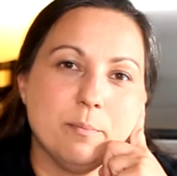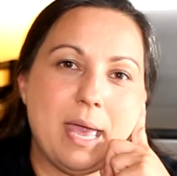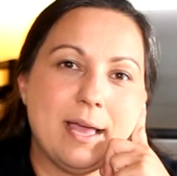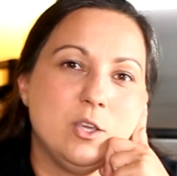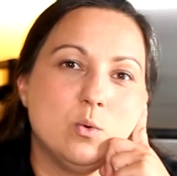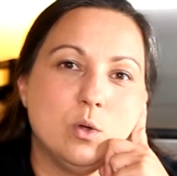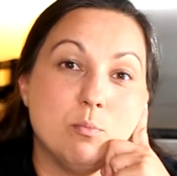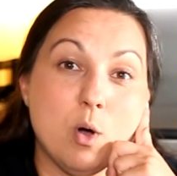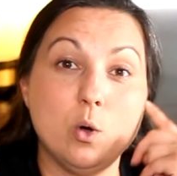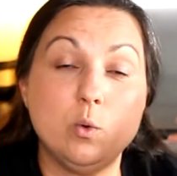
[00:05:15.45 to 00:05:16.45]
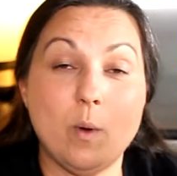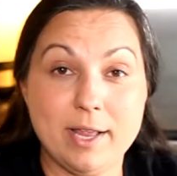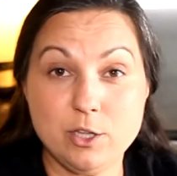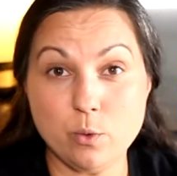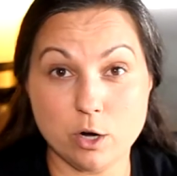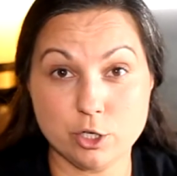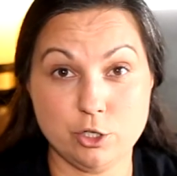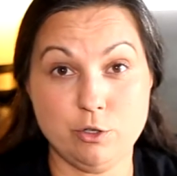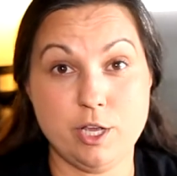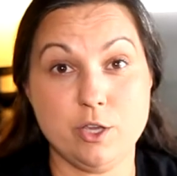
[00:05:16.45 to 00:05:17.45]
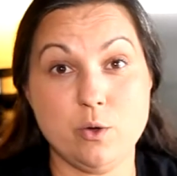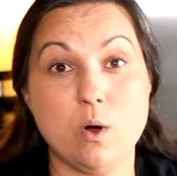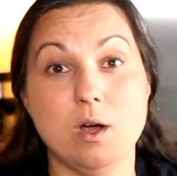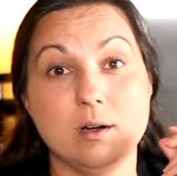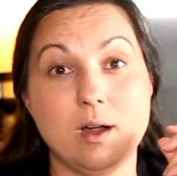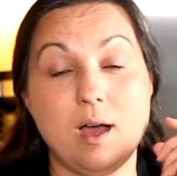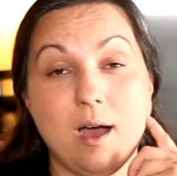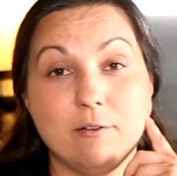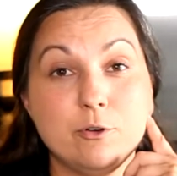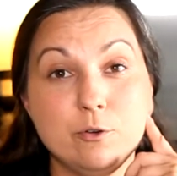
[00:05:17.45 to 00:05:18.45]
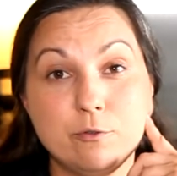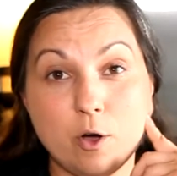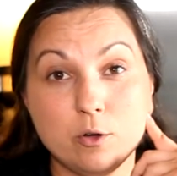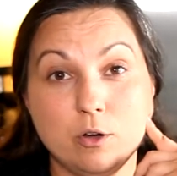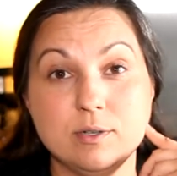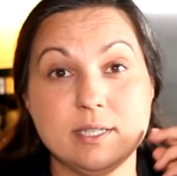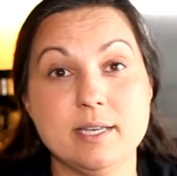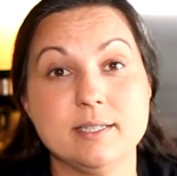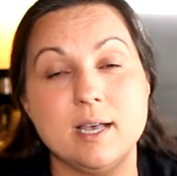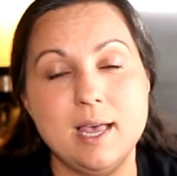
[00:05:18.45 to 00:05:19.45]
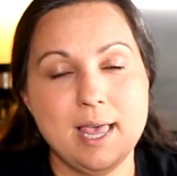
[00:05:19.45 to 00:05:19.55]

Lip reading: manual mode when you are shooting your food photos is